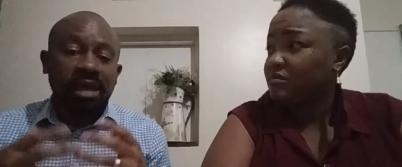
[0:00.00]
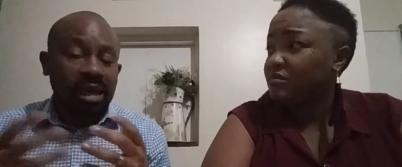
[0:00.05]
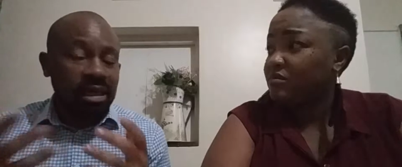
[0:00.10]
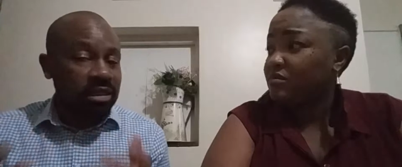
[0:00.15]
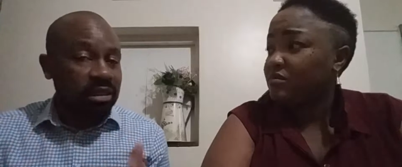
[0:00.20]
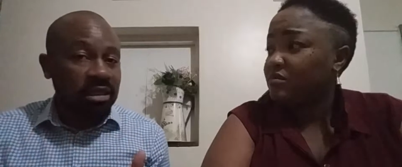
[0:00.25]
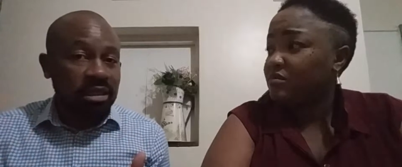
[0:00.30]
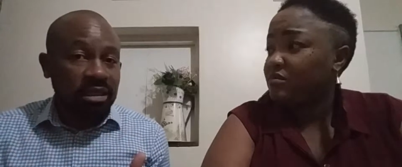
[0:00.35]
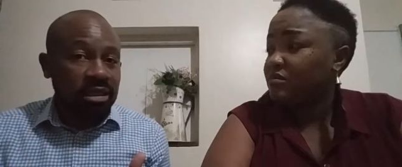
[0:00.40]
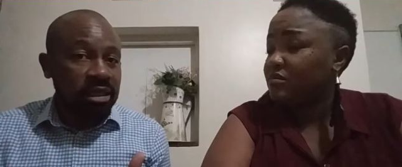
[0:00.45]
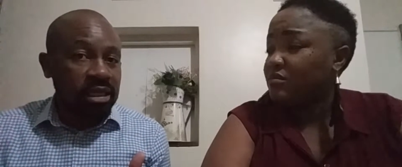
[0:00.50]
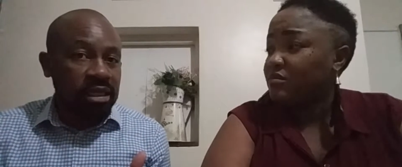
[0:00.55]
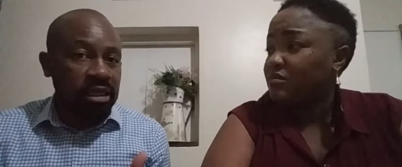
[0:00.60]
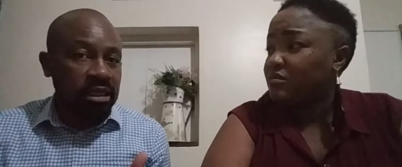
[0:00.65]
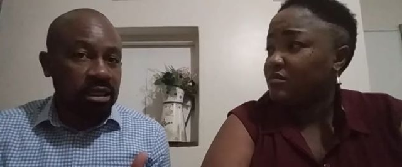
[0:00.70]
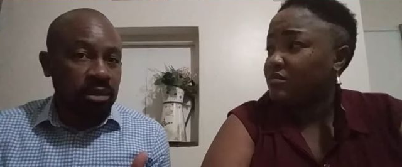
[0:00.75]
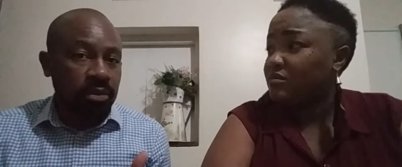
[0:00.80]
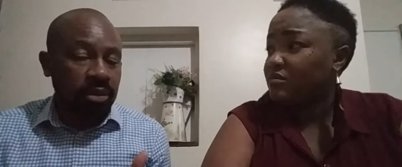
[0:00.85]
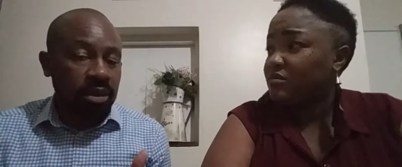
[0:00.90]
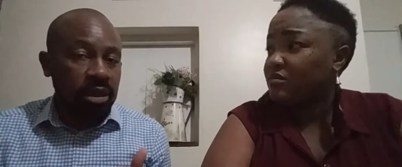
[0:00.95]
Speaker 1: It's just
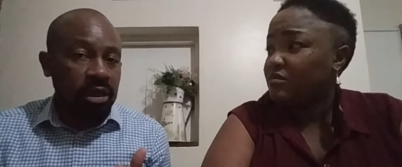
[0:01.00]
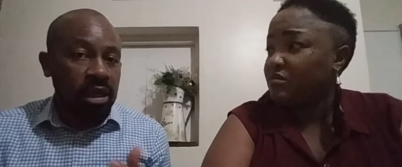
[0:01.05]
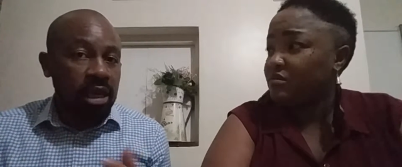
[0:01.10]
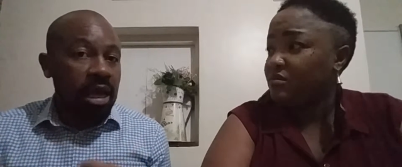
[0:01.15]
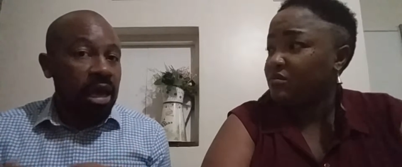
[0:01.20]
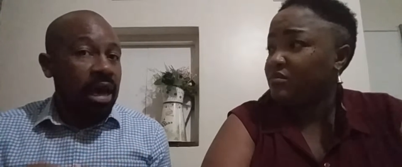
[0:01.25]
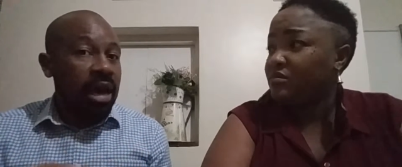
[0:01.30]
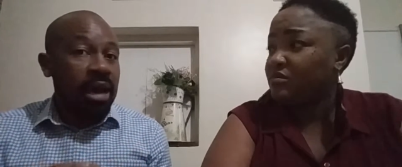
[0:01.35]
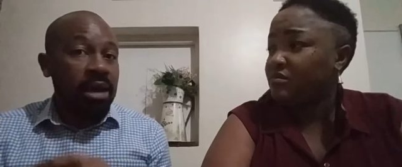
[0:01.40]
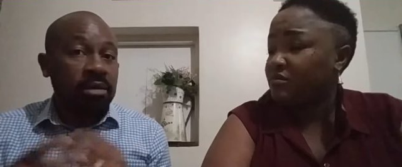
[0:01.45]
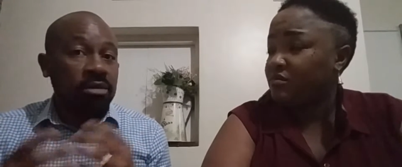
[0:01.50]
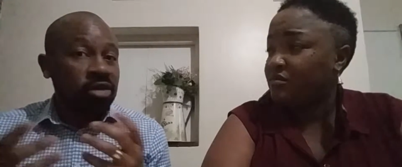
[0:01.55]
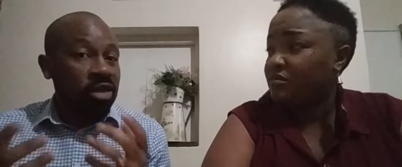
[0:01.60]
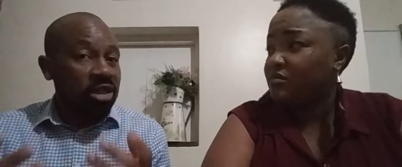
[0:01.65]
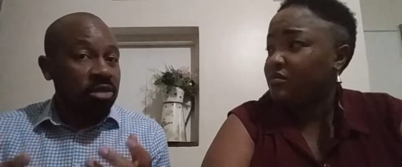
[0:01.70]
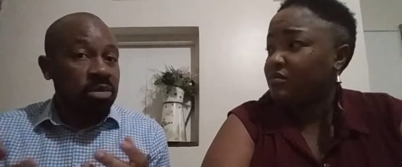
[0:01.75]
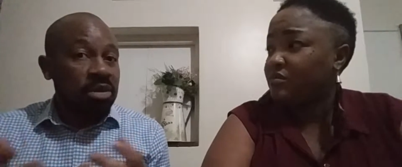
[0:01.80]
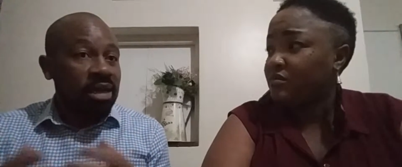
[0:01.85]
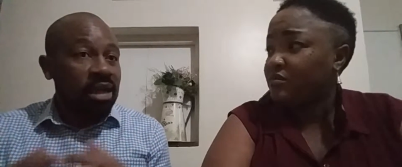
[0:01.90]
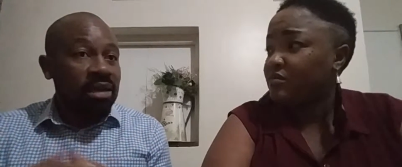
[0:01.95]
indiscipline. Mm-hmm. And trust
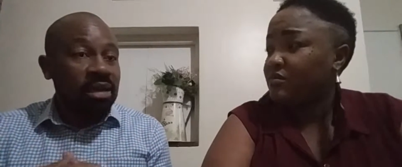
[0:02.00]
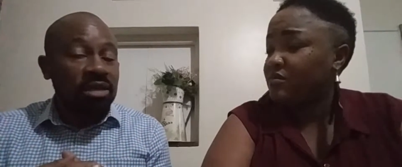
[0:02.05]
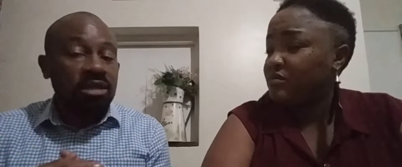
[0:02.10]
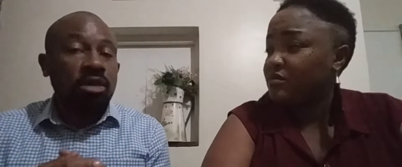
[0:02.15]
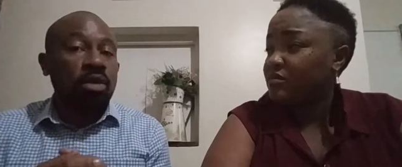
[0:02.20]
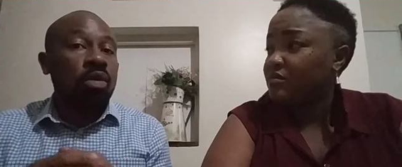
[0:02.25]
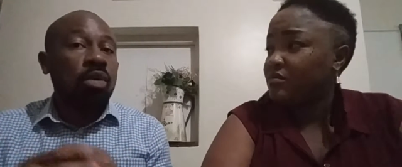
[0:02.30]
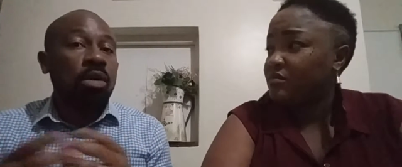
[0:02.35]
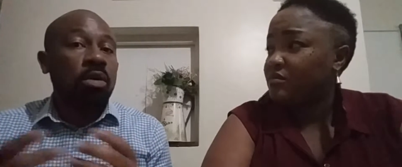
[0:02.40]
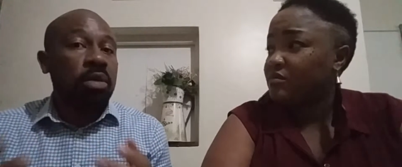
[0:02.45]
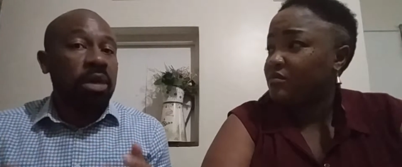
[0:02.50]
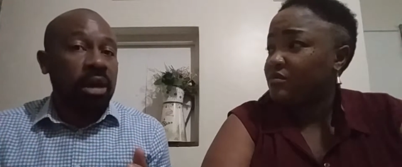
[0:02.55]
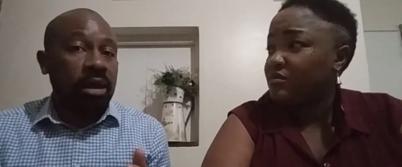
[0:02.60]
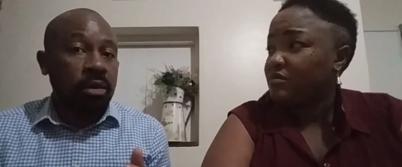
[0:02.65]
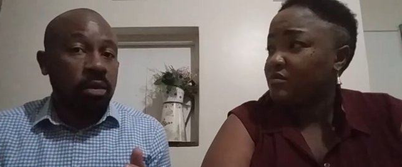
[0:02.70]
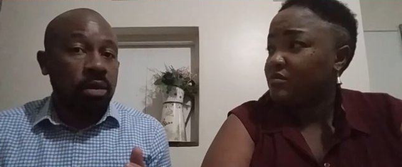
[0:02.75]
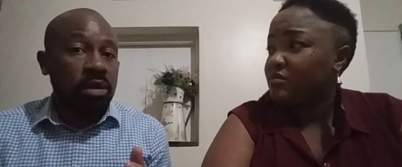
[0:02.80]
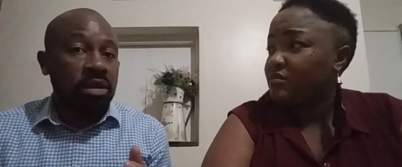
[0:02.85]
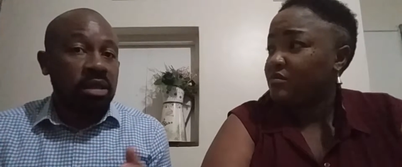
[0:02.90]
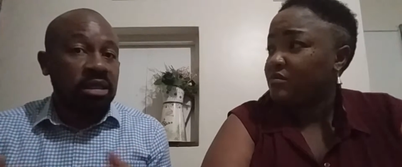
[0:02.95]
me, that doesn't go away.
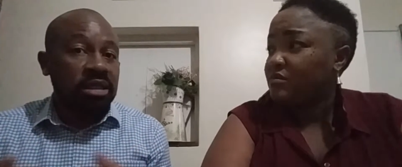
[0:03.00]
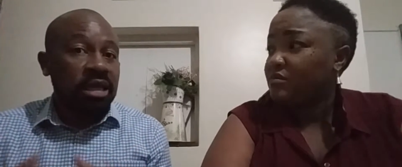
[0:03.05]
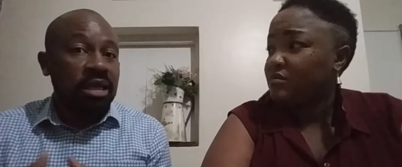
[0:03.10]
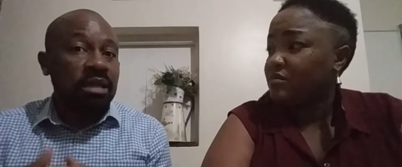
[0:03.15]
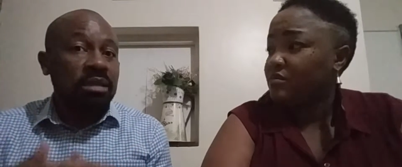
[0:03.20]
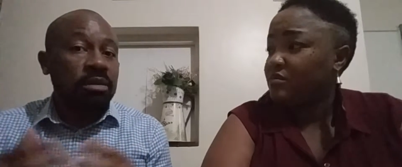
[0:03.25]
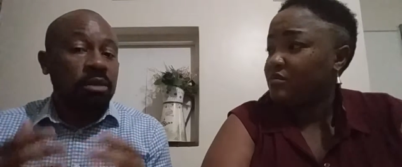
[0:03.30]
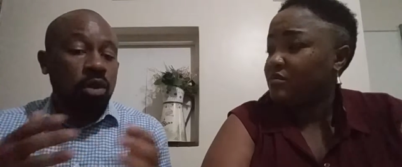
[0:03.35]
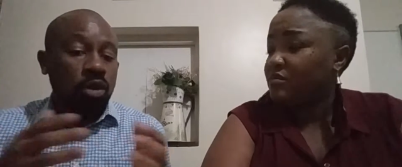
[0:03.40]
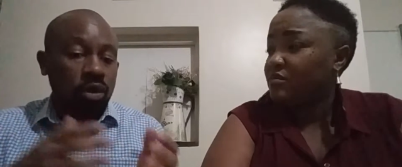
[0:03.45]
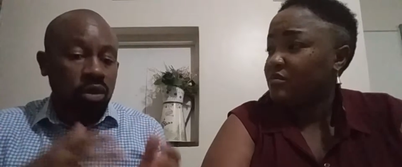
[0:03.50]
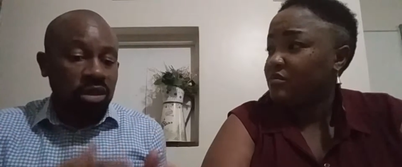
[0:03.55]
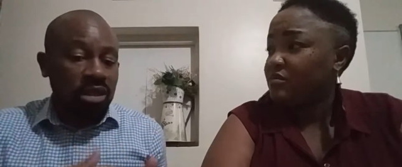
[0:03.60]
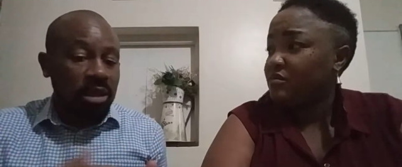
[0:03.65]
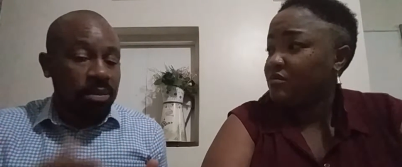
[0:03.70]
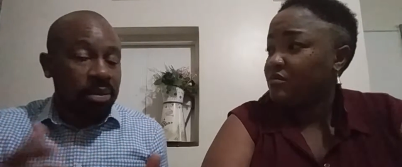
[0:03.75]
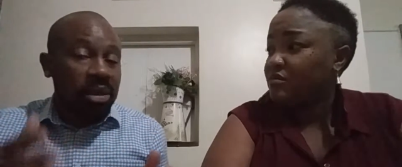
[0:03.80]
When the child grows up